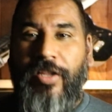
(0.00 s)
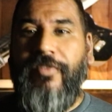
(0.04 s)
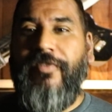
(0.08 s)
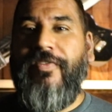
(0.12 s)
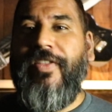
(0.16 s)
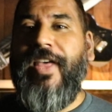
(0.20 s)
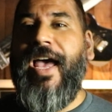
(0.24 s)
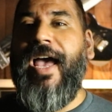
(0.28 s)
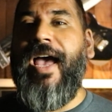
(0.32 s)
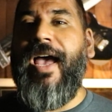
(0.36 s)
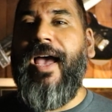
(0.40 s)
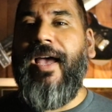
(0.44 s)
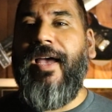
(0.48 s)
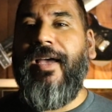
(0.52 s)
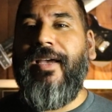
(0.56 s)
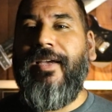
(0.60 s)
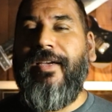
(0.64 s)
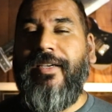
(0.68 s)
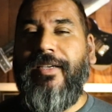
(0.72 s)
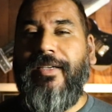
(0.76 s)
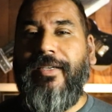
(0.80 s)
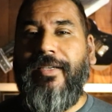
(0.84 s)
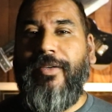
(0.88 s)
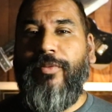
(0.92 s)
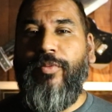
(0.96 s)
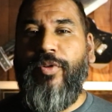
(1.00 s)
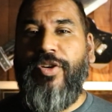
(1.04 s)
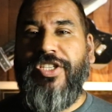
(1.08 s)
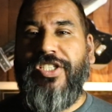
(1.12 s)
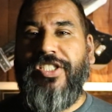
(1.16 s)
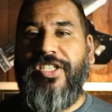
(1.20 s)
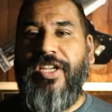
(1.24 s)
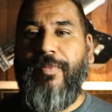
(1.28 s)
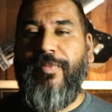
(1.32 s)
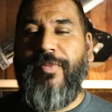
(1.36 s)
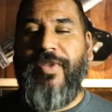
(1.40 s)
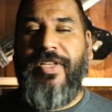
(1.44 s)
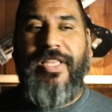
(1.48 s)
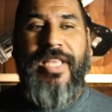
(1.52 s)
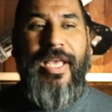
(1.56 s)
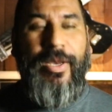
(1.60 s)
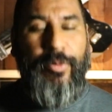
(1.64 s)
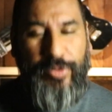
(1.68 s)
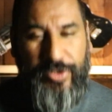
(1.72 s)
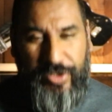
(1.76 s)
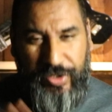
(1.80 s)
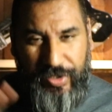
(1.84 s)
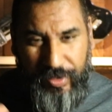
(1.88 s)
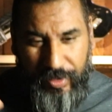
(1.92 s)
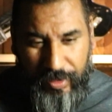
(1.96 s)
of that was something that
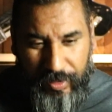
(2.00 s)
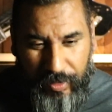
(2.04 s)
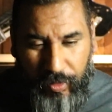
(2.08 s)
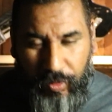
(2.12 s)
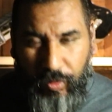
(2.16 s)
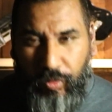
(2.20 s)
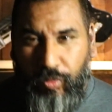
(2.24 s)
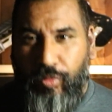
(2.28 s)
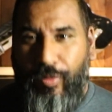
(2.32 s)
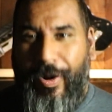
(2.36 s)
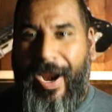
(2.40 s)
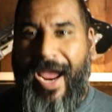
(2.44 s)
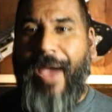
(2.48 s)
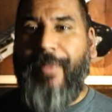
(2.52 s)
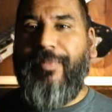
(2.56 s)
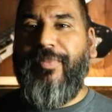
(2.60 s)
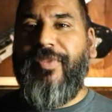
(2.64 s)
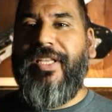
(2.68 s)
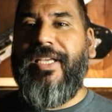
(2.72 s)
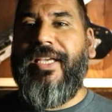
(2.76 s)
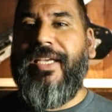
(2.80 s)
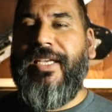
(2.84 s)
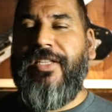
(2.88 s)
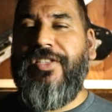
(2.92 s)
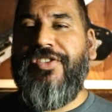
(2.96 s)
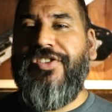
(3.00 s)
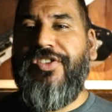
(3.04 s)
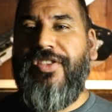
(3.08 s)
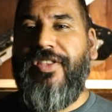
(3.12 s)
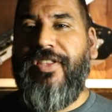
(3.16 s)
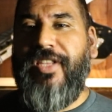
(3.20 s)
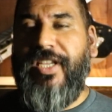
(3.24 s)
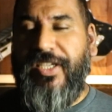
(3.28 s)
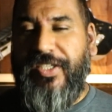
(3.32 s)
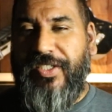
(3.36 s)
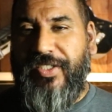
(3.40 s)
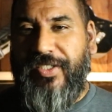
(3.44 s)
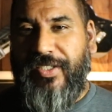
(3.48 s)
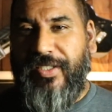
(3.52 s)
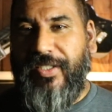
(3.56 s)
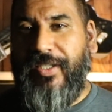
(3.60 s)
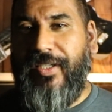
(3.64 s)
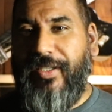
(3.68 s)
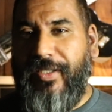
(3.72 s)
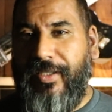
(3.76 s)
was wrapped in this